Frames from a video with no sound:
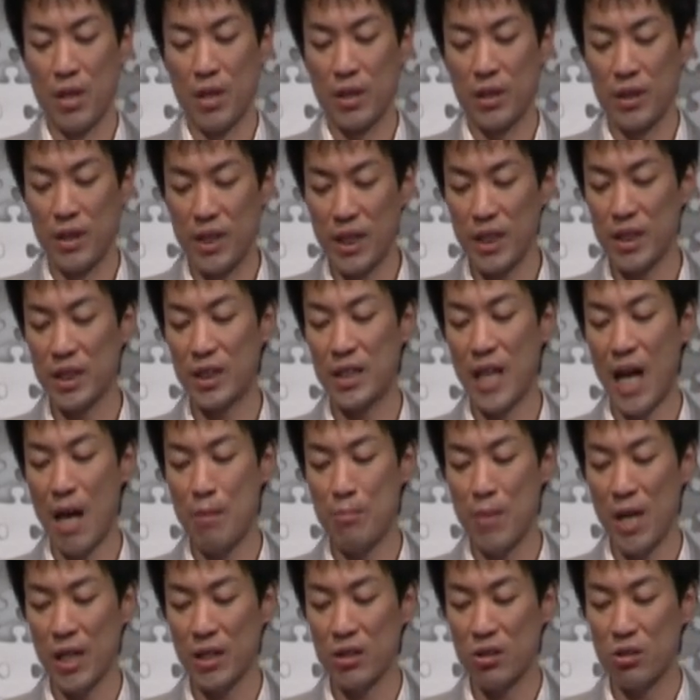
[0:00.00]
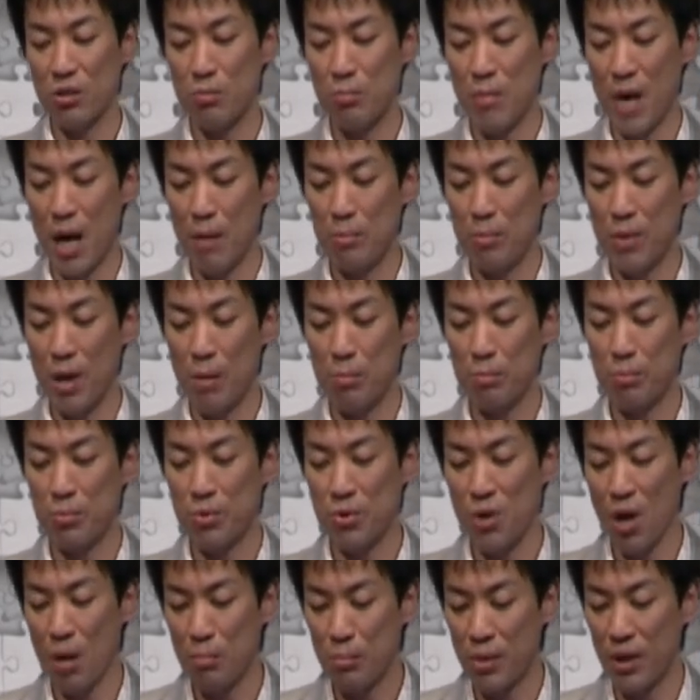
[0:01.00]
This Dymaxion map
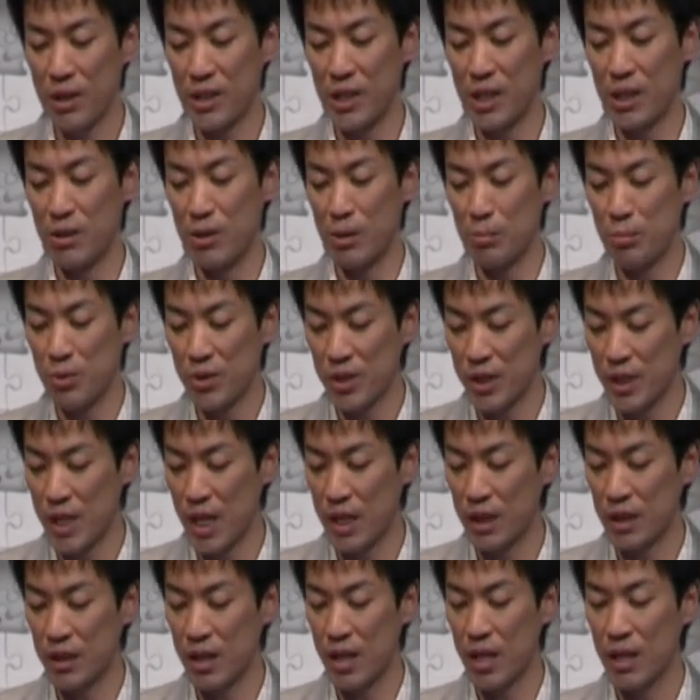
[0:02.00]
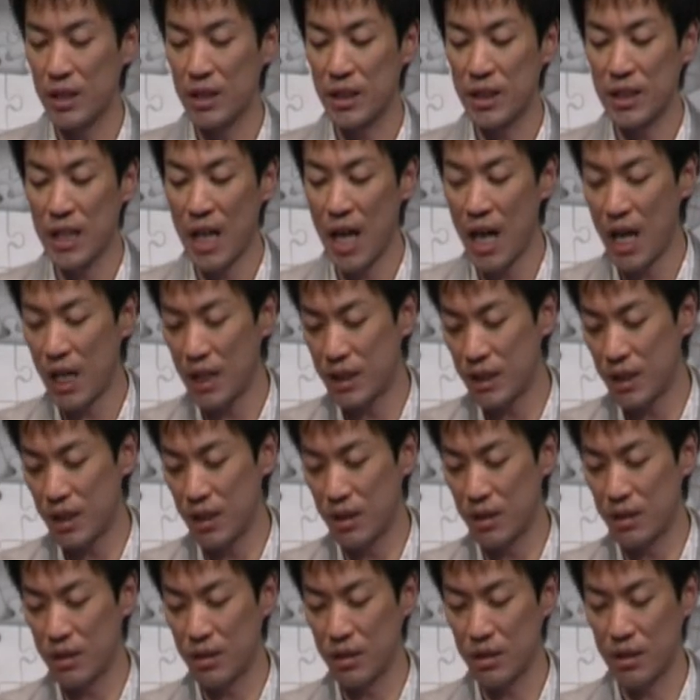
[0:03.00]
properly represents
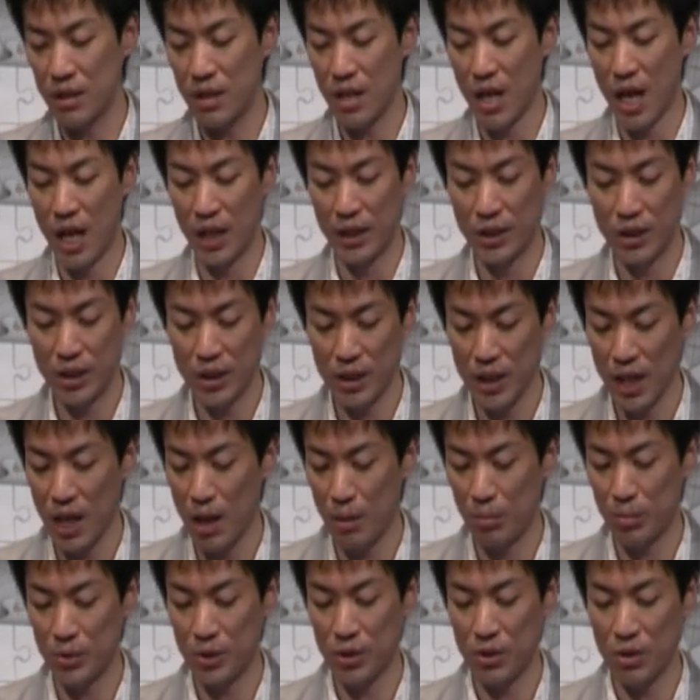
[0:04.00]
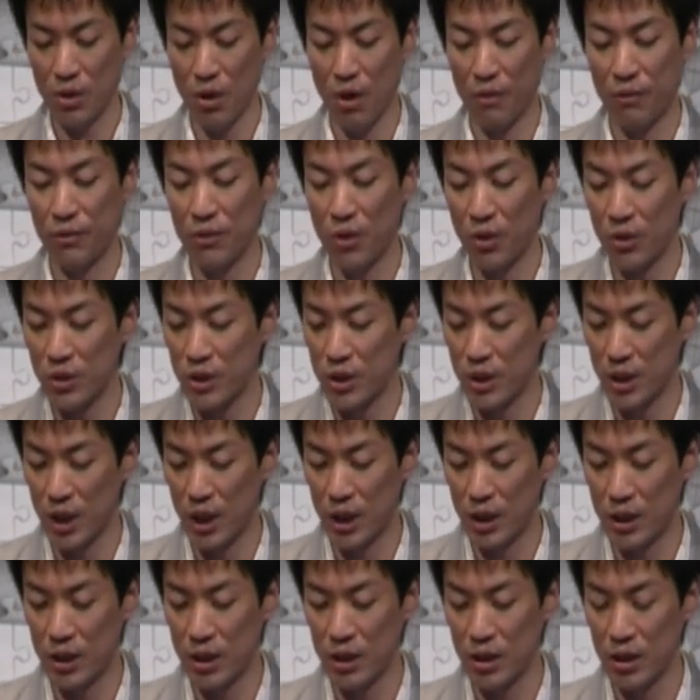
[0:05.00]
sizes and shapes of
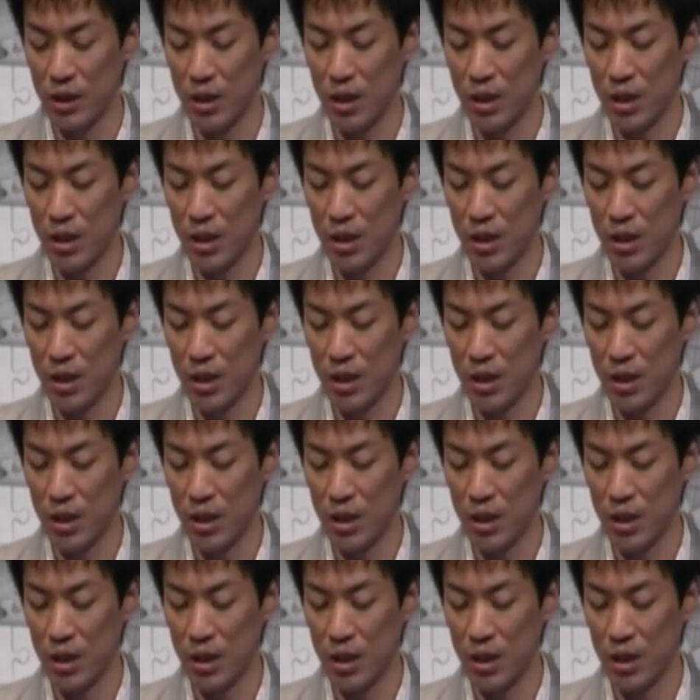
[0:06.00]
continents